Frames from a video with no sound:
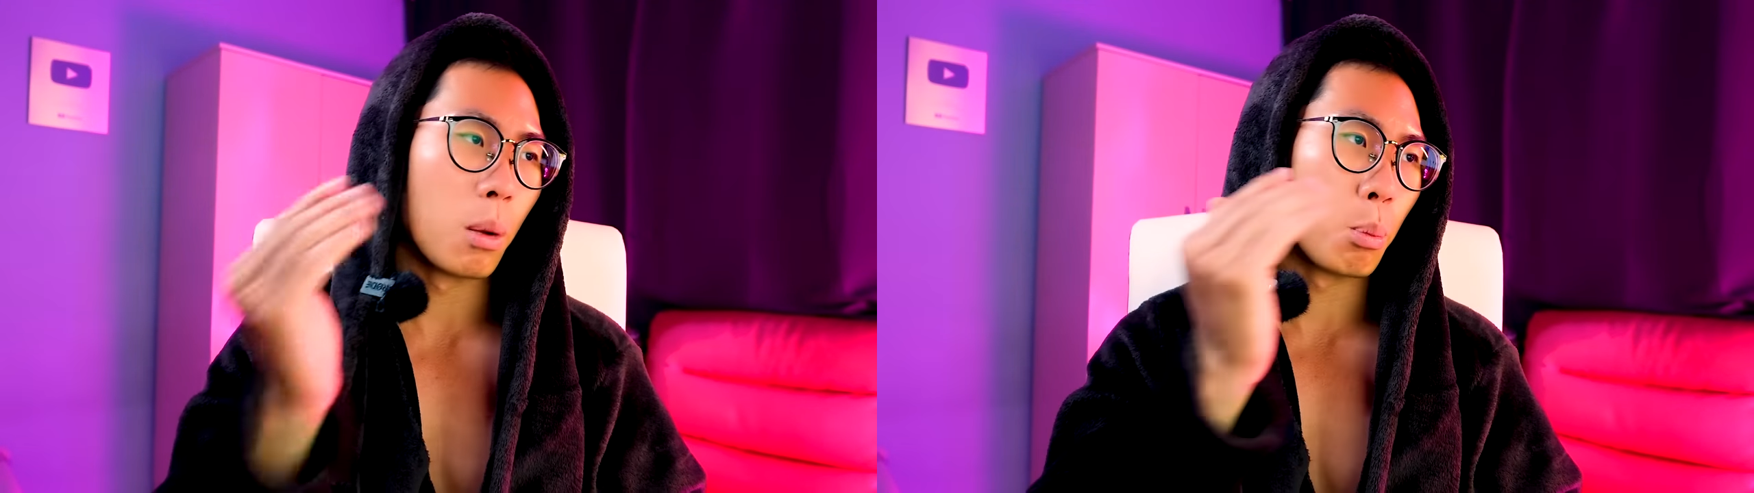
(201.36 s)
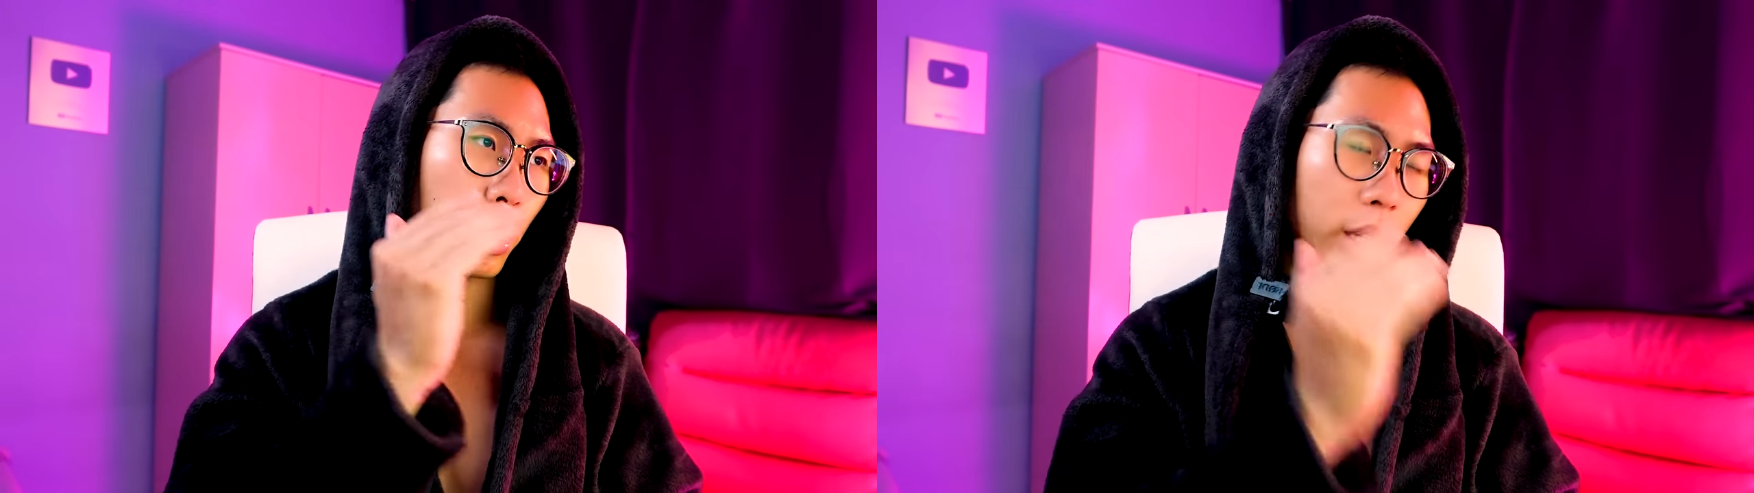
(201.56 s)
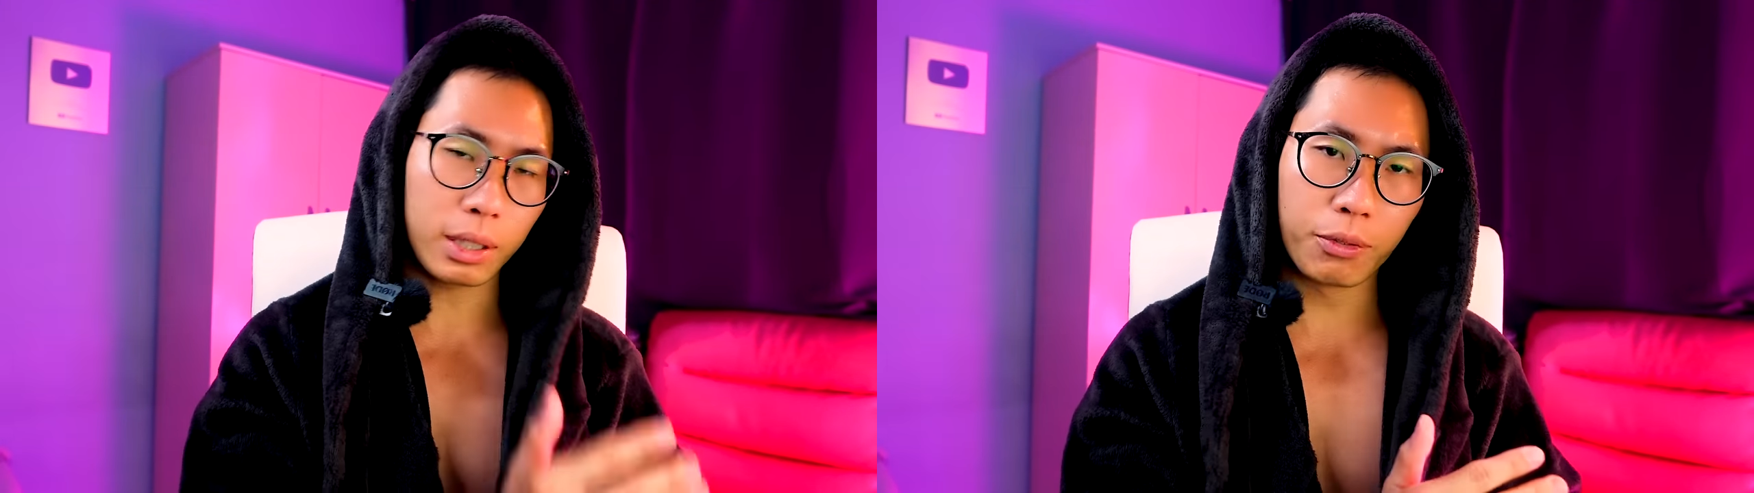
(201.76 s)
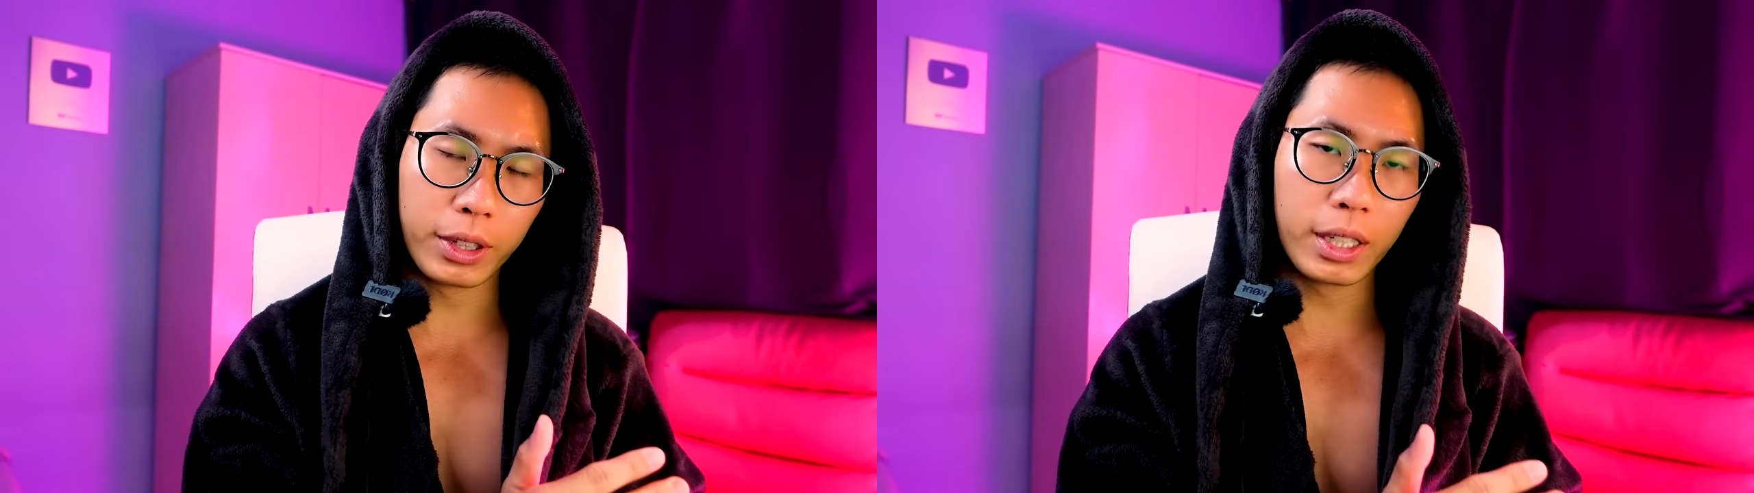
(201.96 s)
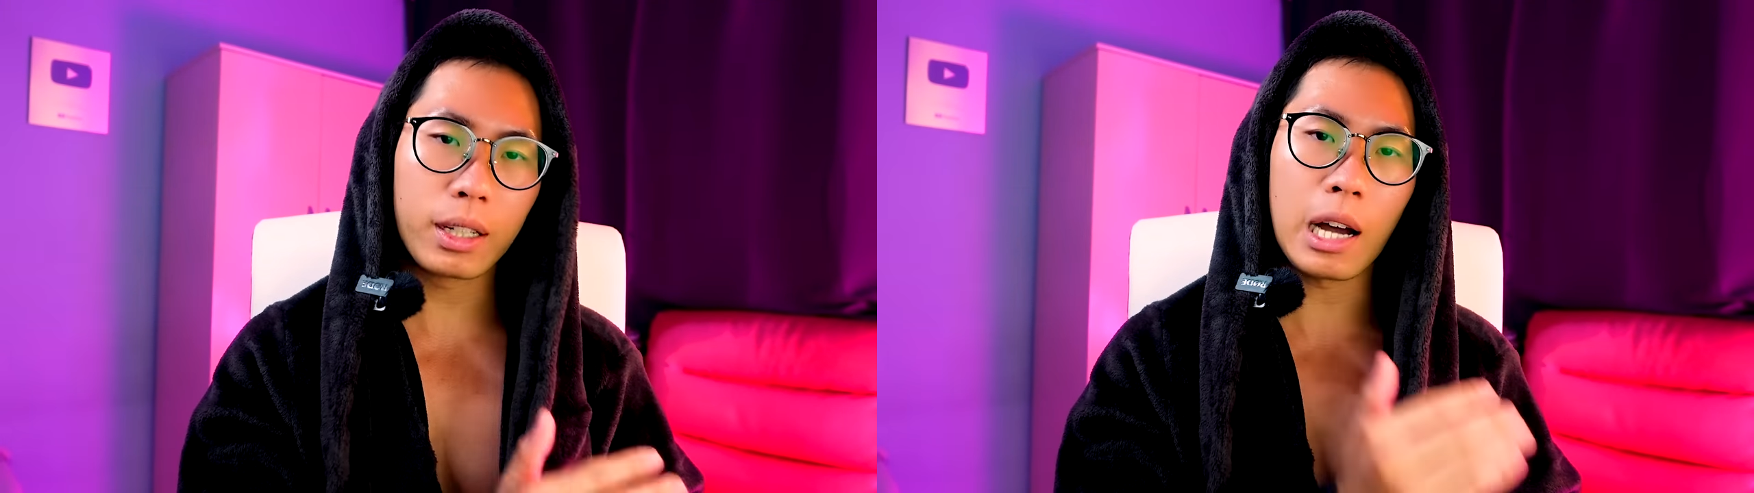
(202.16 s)

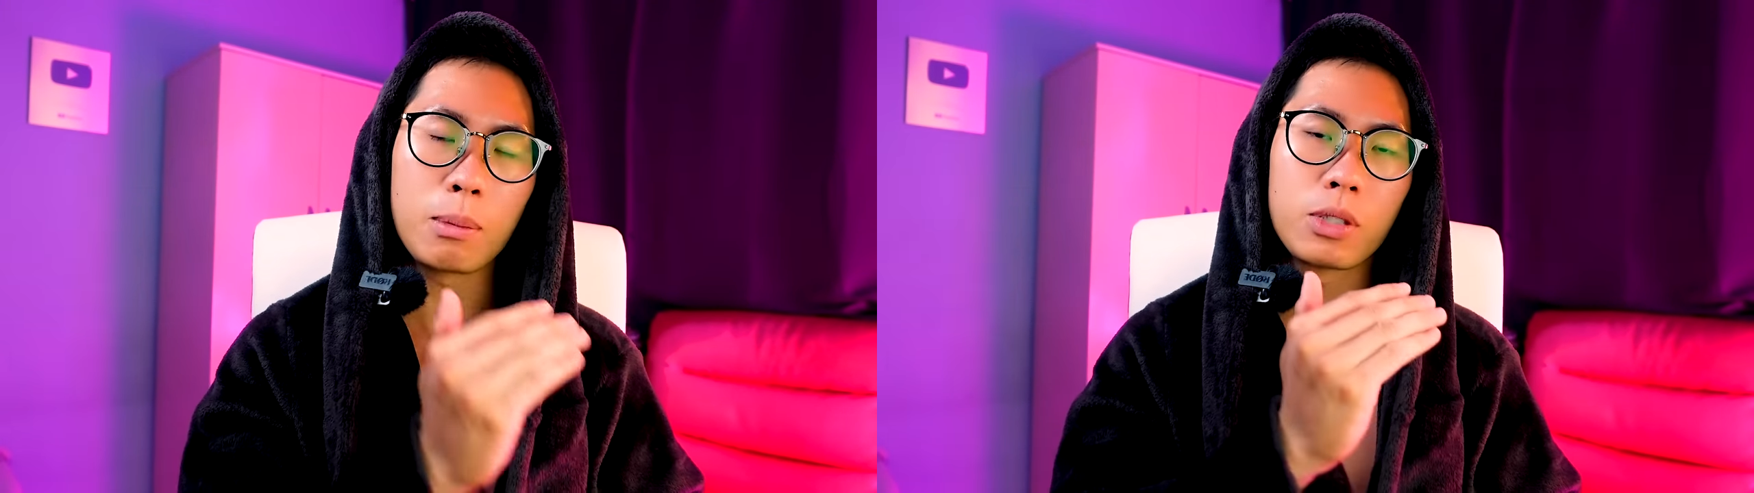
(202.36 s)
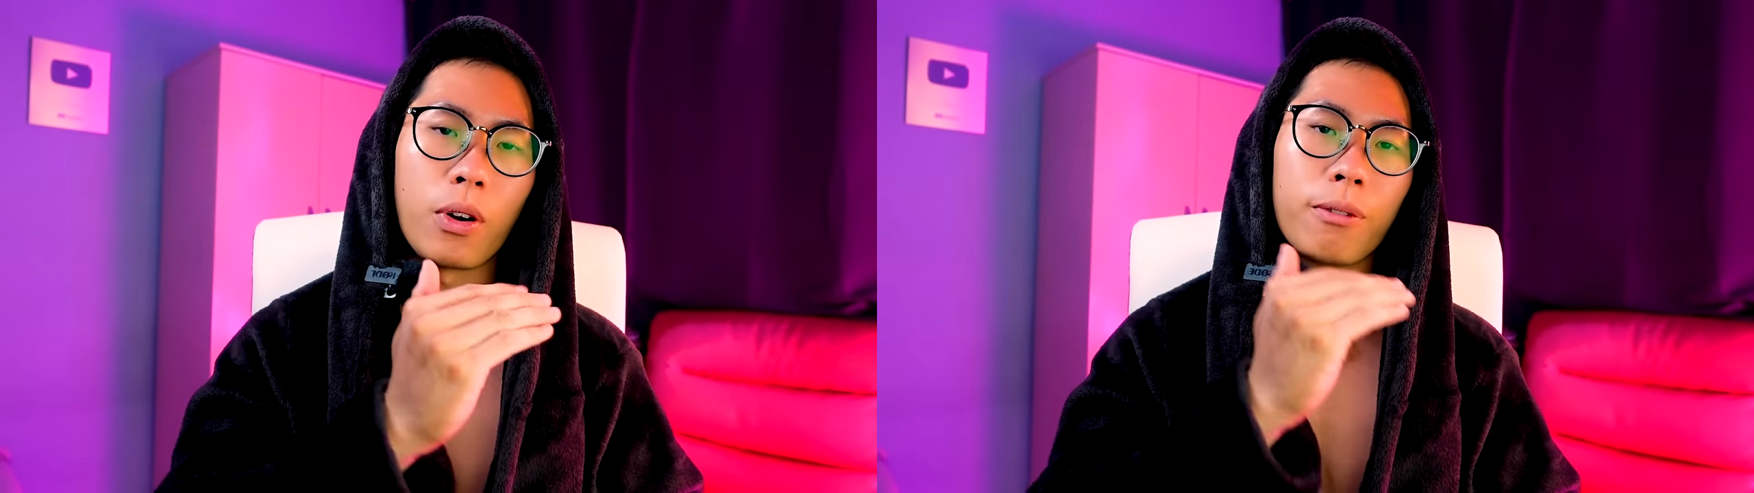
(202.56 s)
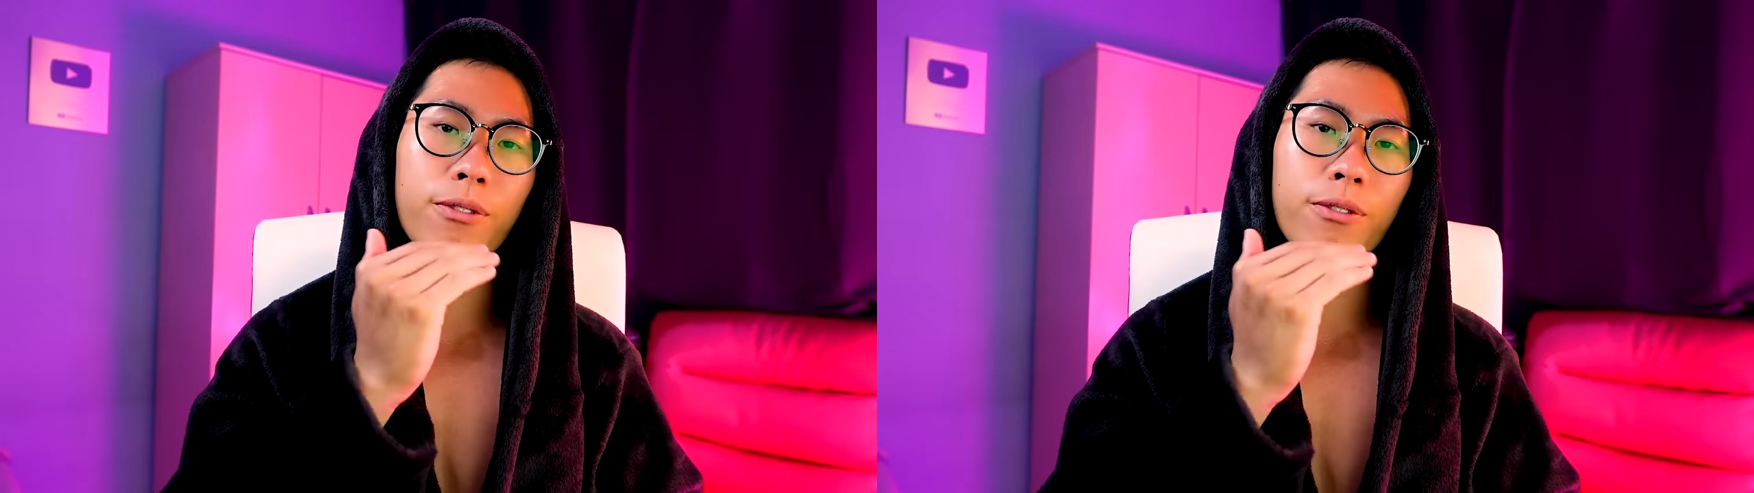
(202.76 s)
Productivity comes from